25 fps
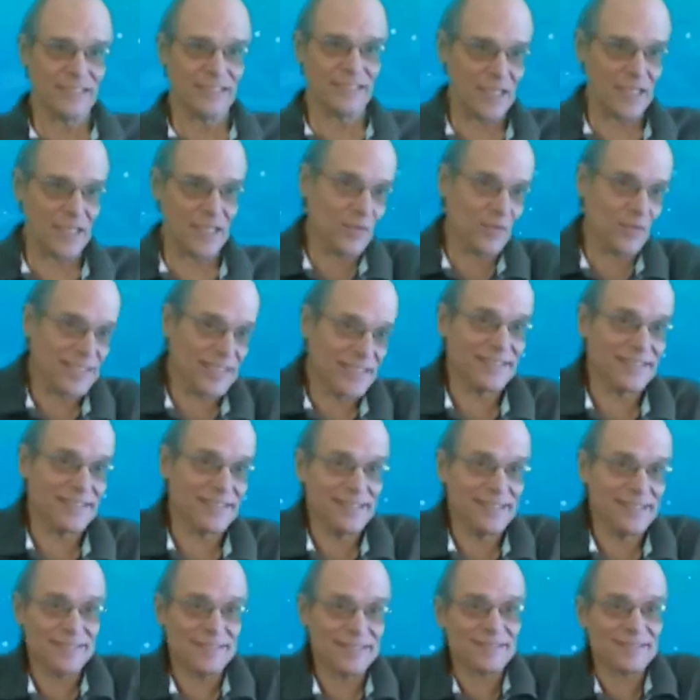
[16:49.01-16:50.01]
So this
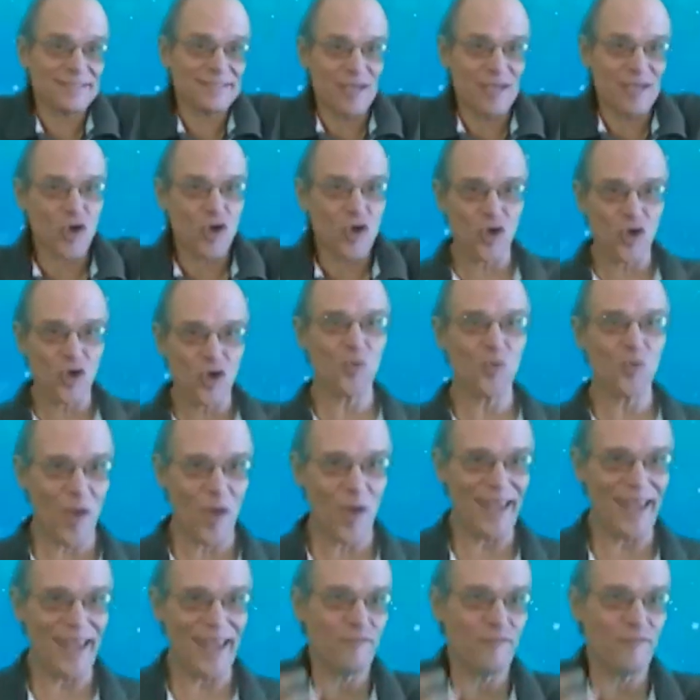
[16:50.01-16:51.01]
is a good
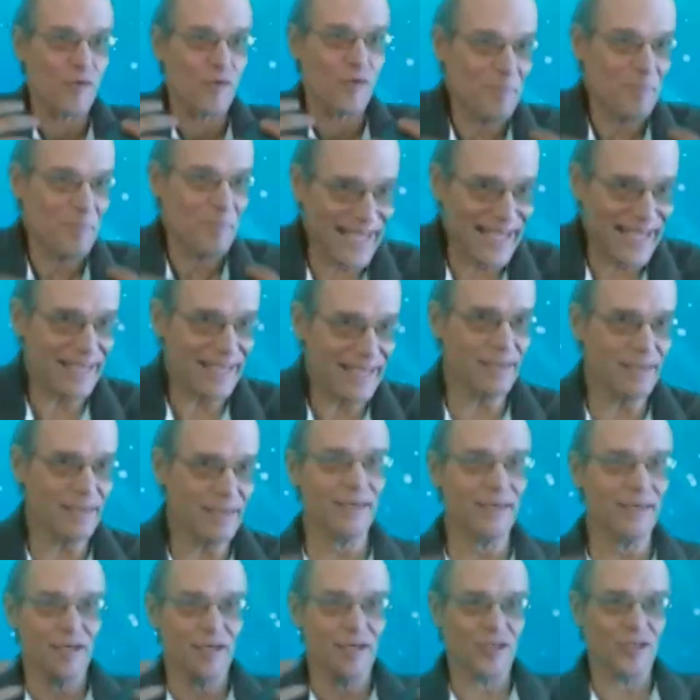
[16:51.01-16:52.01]
way for me
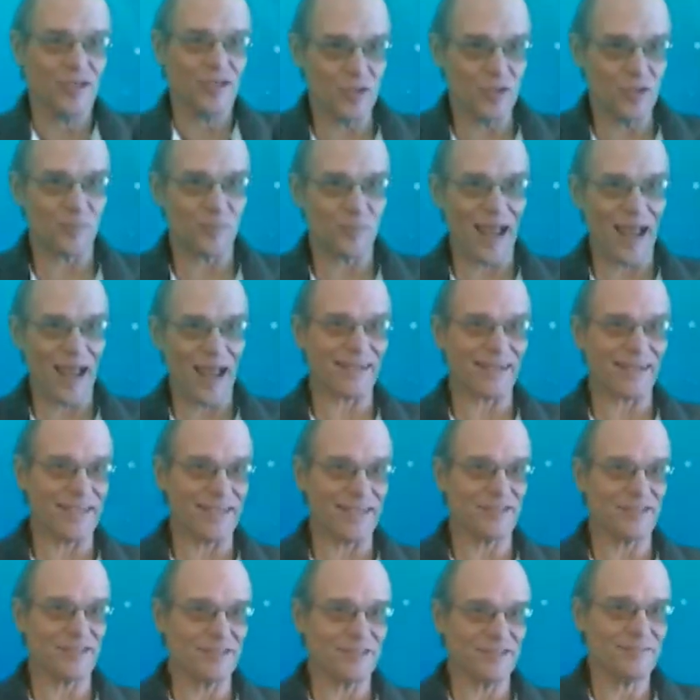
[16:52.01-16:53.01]
to
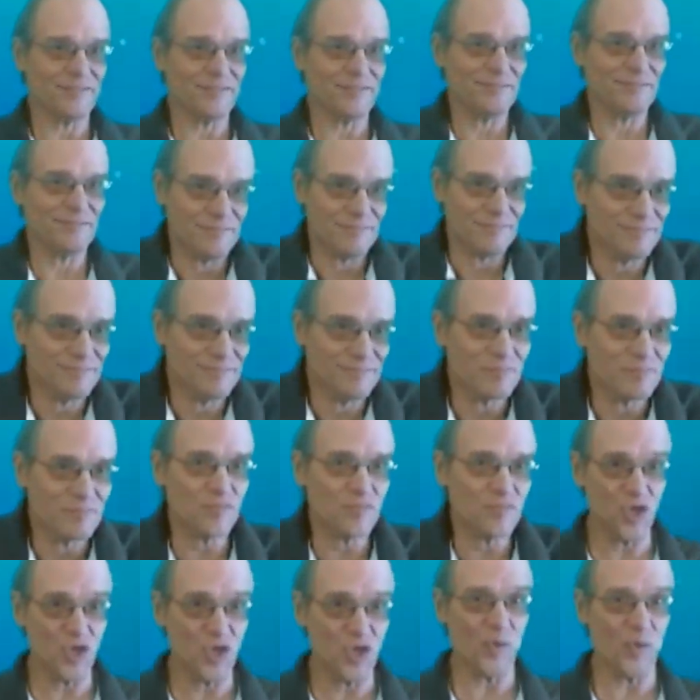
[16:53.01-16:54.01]
practice
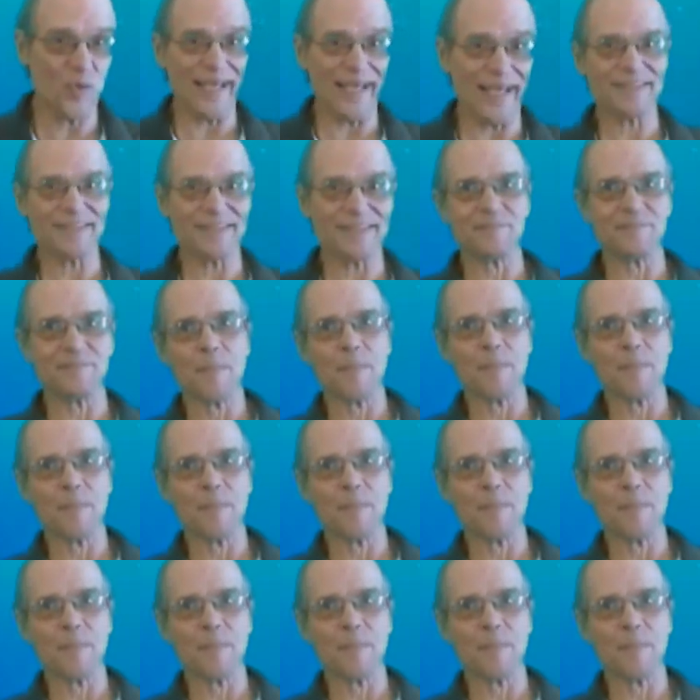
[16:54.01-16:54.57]
doing it.